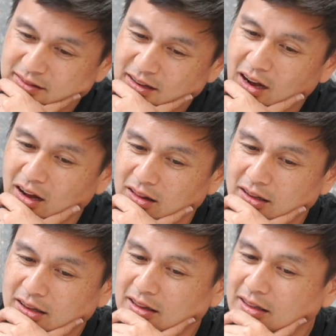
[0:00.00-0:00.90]
Hala
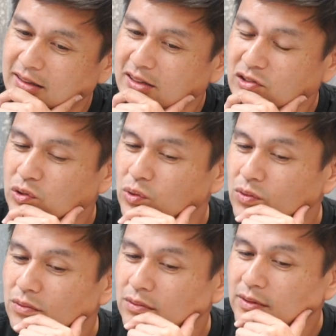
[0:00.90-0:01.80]
hala, that's
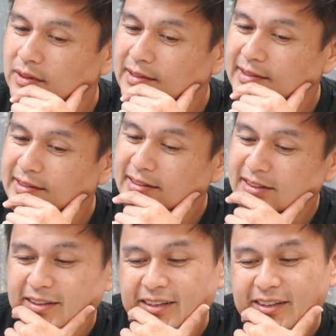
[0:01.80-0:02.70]
cool.
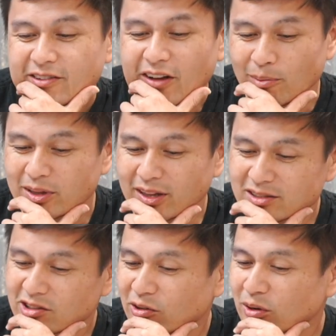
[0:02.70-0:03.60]
I mean,
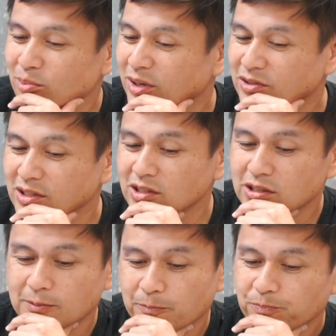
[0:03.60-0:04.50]
that's a great message.